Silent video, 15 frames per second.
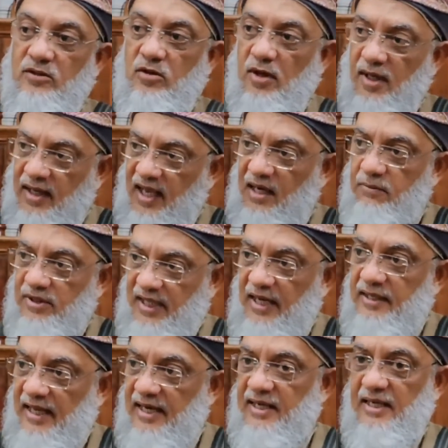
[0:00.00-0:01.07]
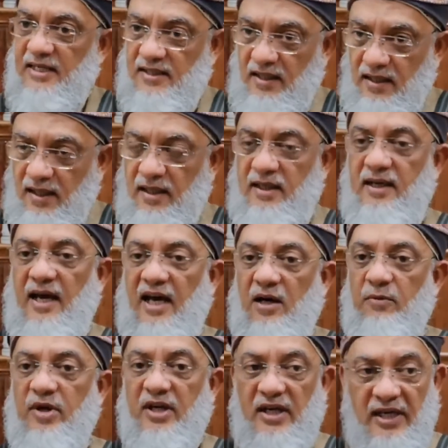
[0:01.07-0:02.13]
So learn Arabic. That is, learning
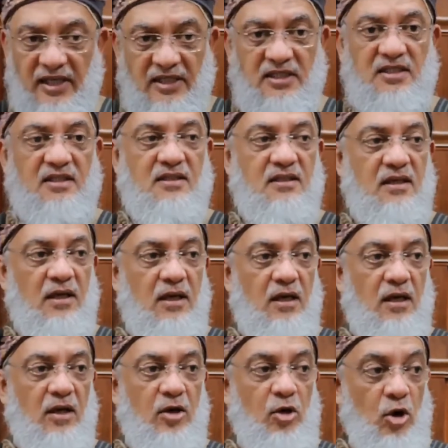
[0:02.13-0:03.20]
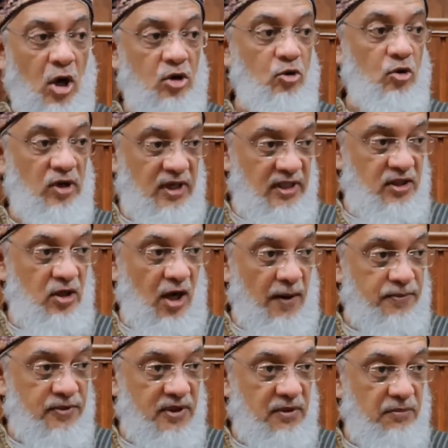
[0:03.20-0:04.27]
Arabic is not only the
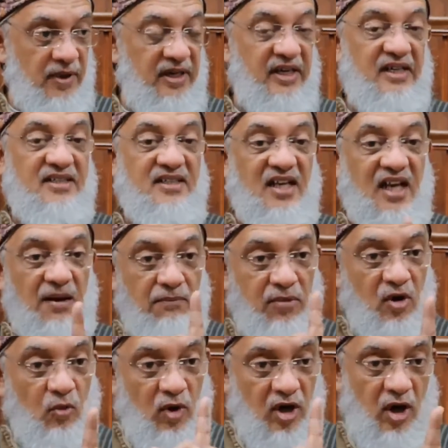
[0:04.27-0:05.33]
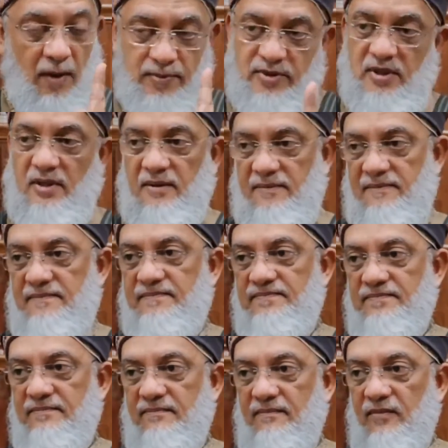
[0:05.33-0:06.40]
option, but it is the number 1 option.
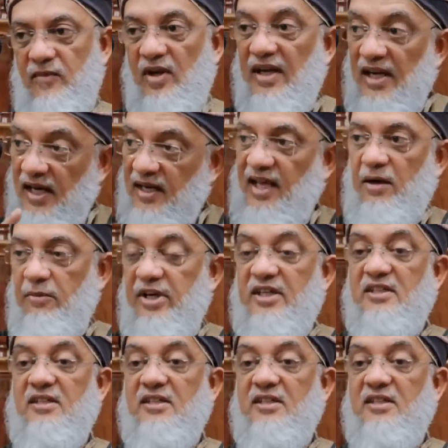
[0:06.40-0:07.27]
Learn Arabic.